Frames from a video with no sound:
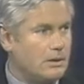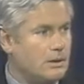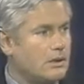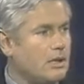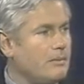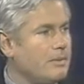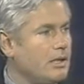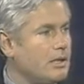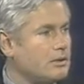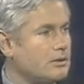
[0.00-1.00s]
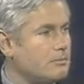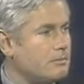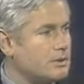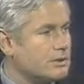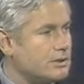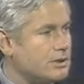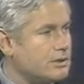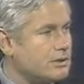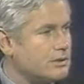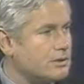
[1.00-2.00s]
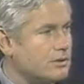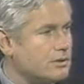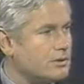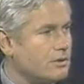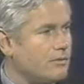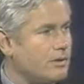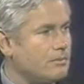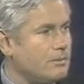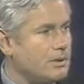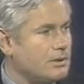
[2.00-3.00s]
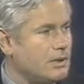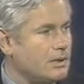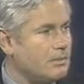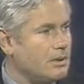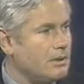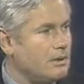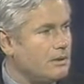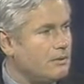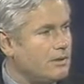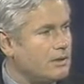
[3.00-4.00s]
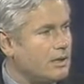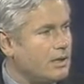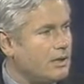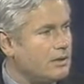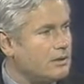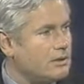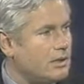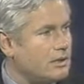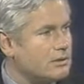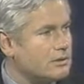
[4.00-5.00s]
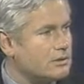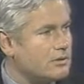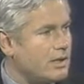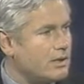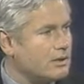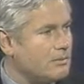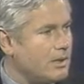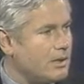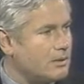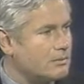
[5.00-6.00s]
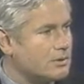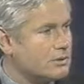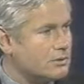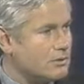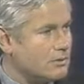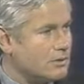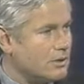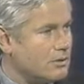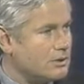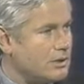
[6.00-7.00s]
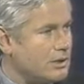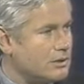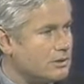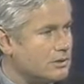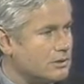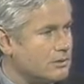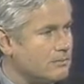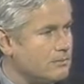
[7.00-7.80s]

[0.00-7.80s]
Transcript: In commenting on the persistence of the Soviet buildup, You've indicated they're not distracted by arms control negotiations.